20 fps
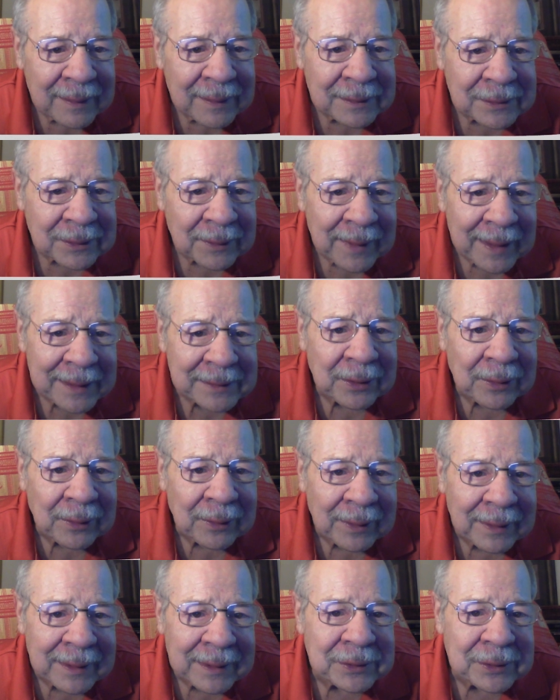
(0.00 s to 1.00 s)
So that's a
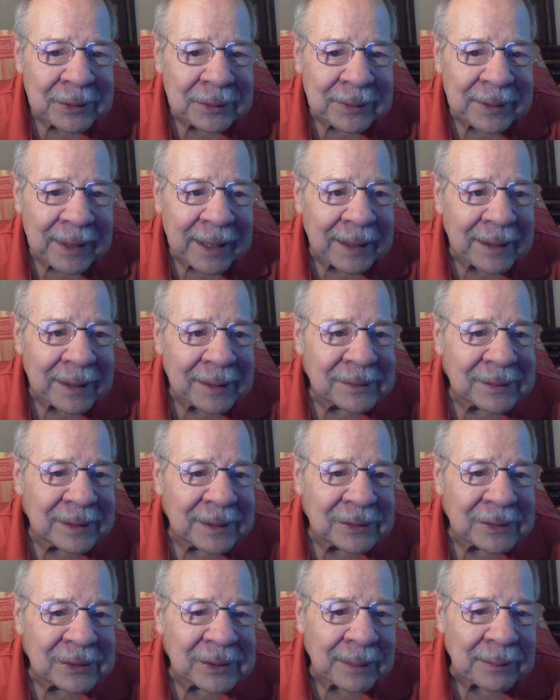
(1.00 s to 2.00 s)
look at your days
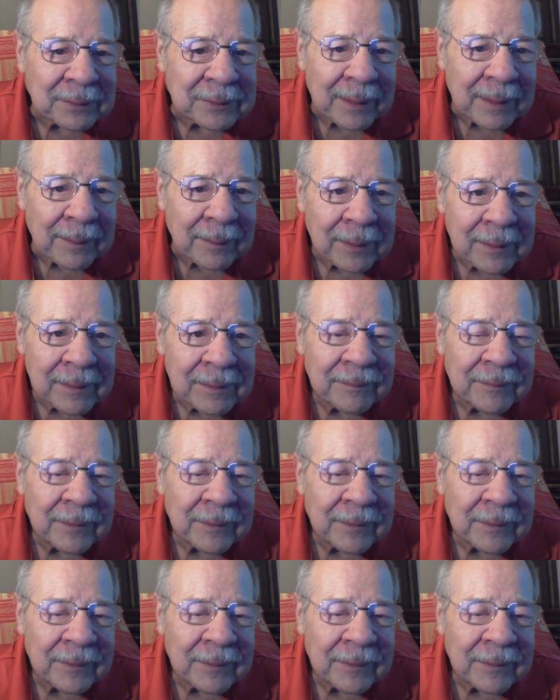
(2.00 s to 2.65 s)
in September,